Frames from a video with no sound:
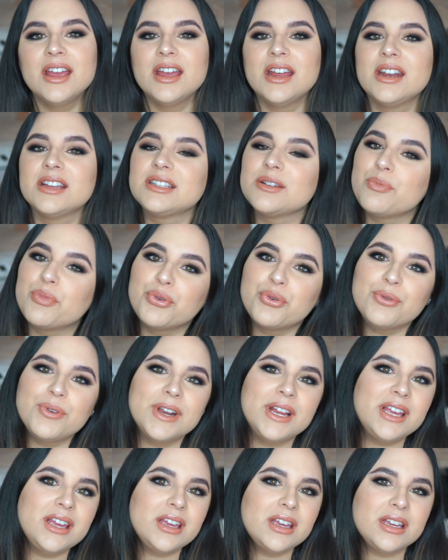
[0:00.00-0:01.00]
It is a
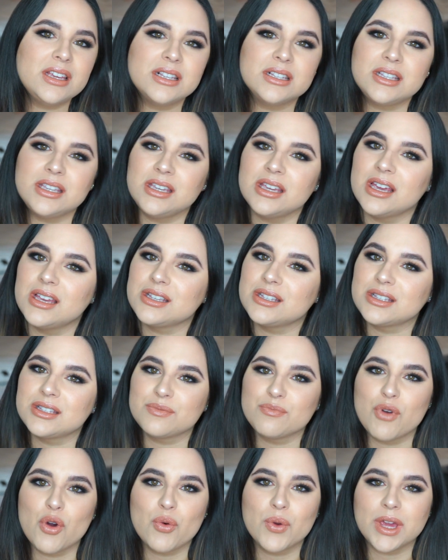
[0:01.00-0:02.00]
pretty easy
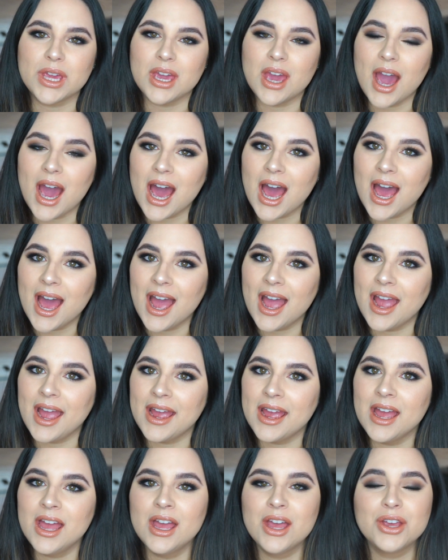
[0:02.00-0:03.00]
smoky
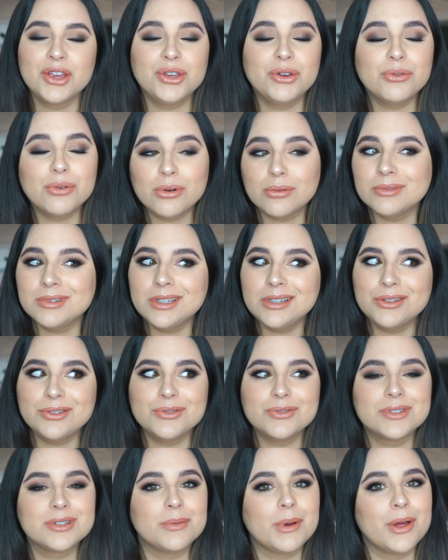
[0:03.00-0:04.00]
eye. You only
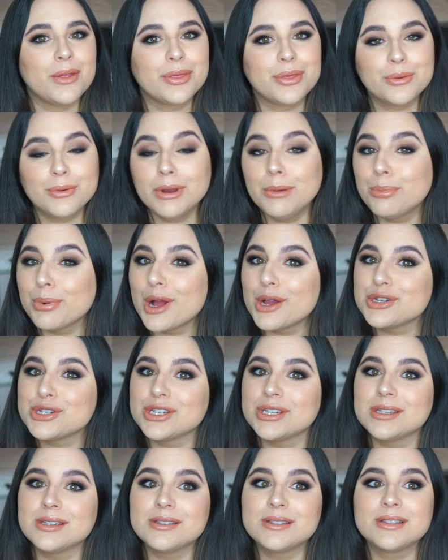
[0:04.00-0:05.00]
used about 3
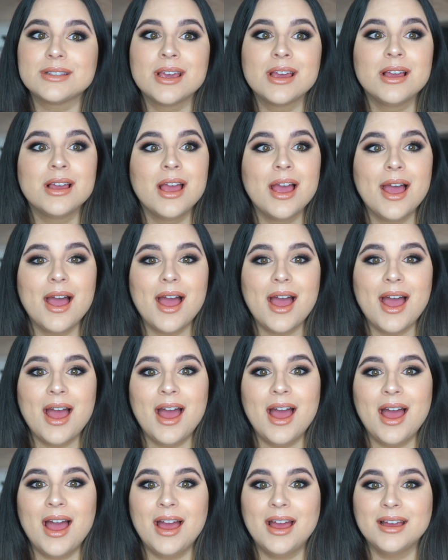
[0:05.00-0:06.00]
brushes
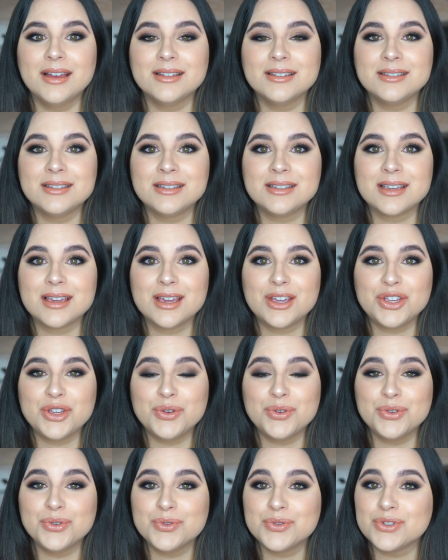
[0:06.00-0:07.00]
and
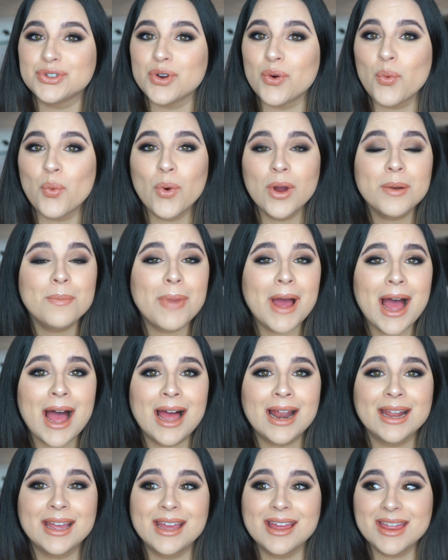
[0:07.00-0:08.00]
you used one
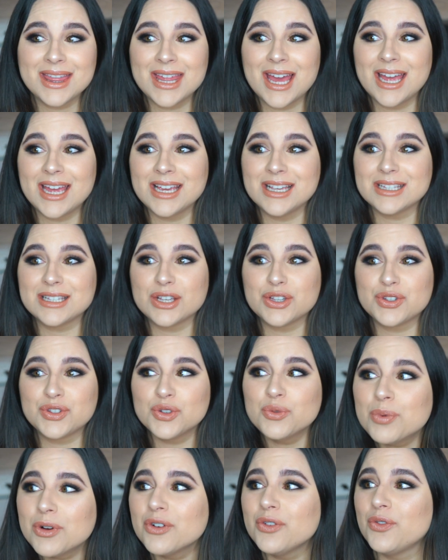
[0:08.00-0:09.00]
palette that is
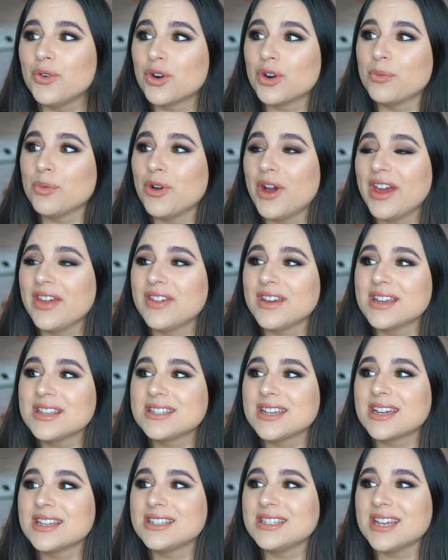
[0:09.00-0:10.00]
super affordable. I think
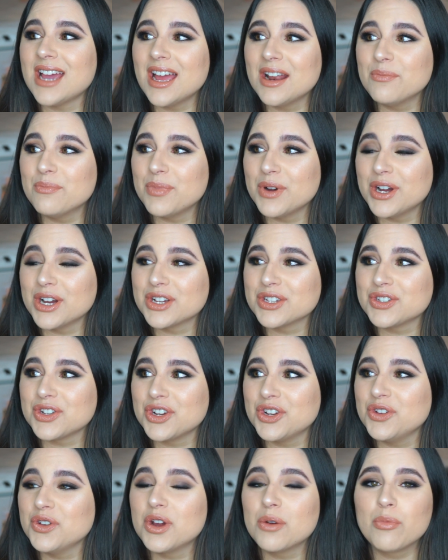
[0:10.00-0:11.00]
it's like 10 bucks,
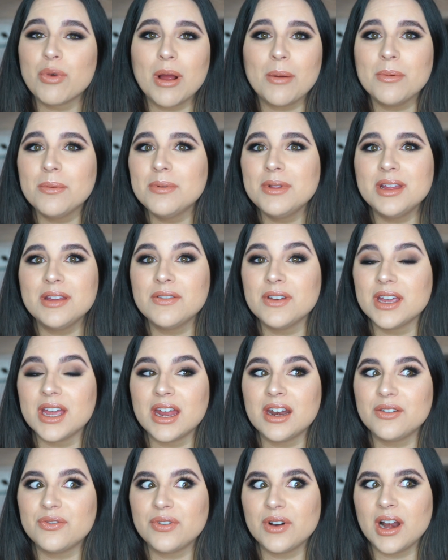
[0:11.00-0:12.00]
or you could probably even
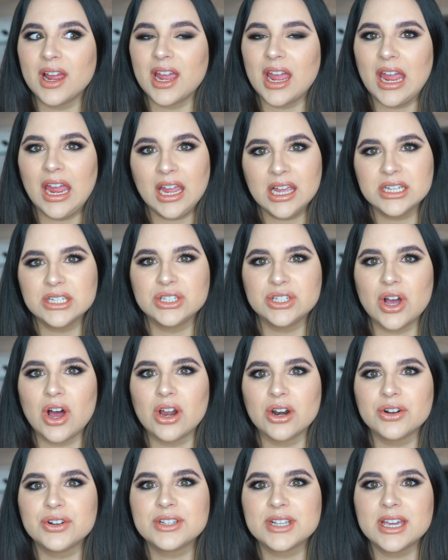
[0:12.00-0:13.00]
get it for like
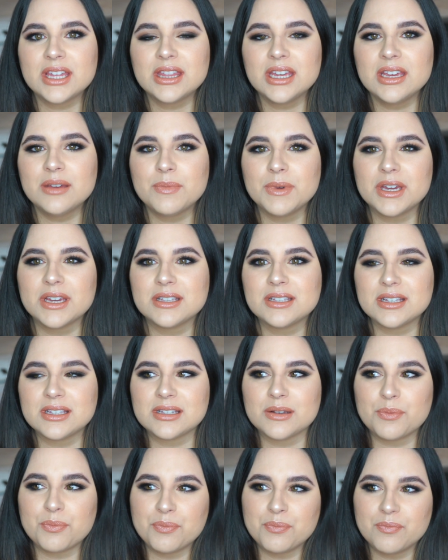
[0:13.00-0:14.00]
$8, I think, because
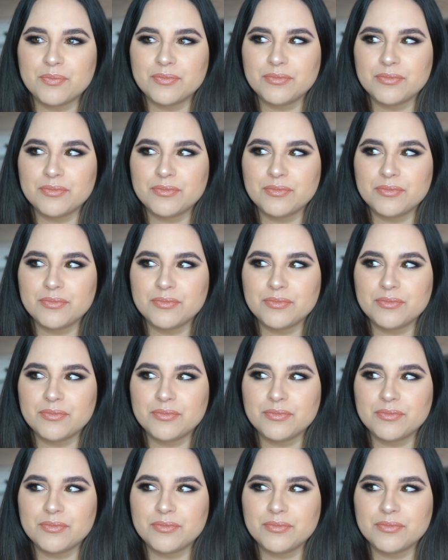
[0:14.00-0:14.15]
it's a